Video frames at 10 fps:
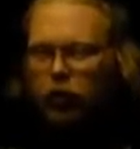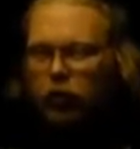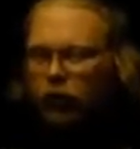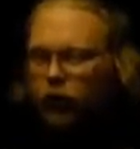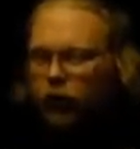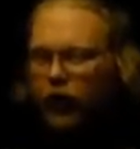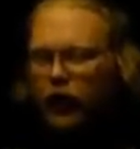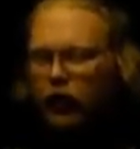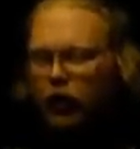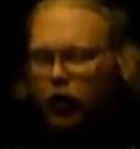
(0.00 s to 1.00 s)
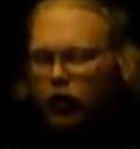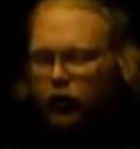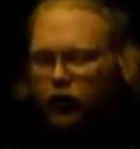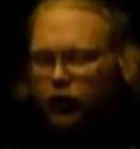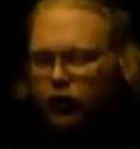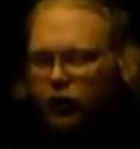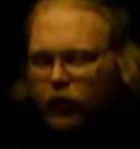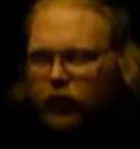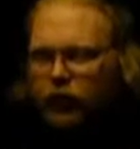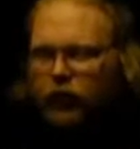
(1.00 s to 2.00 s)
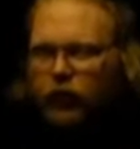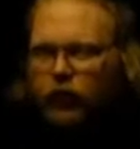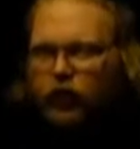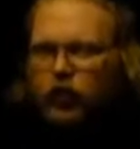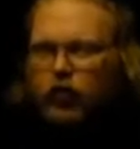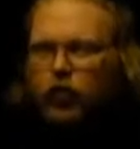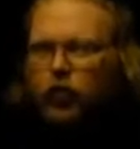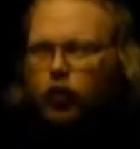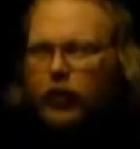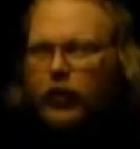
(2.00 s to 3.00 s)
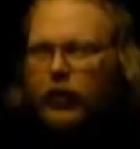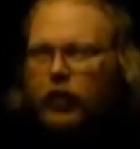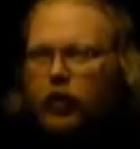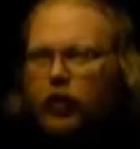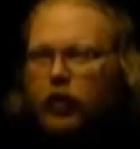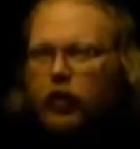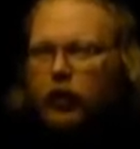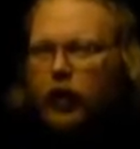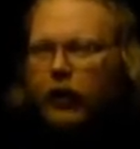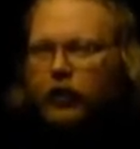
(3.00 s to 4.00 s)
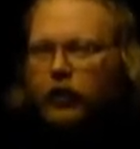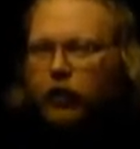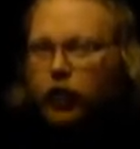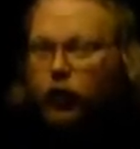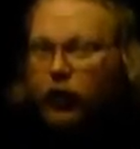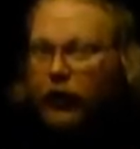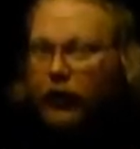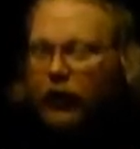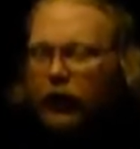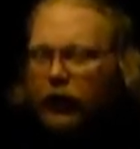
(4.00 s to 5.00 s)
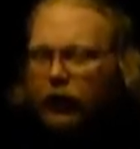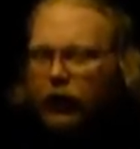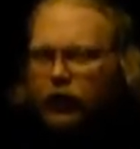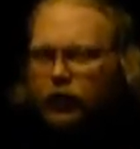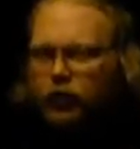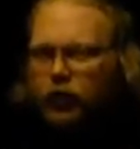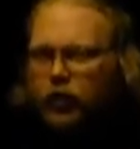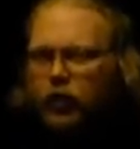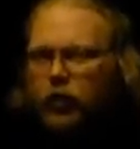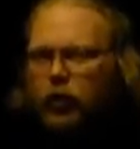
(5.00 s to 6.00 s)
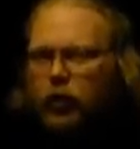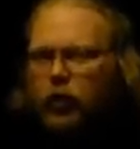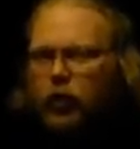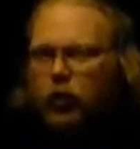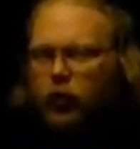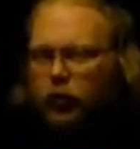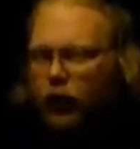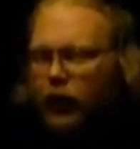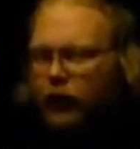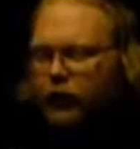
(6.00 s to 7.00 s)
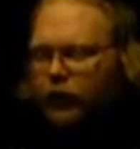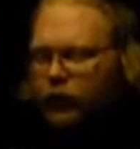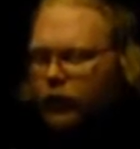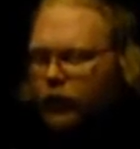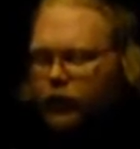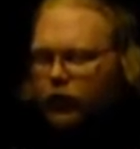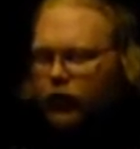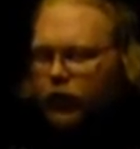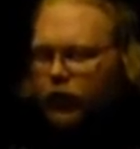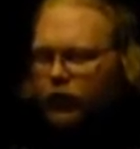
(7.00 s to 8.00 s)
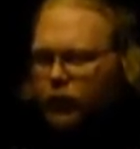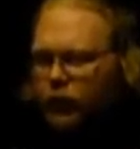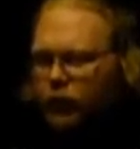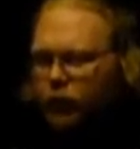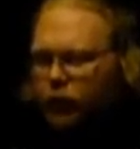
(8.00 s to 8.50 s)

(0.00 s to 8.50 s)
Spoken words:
You can find all this information if you just actually read LeVay's work. You'll find this information. It's very simple.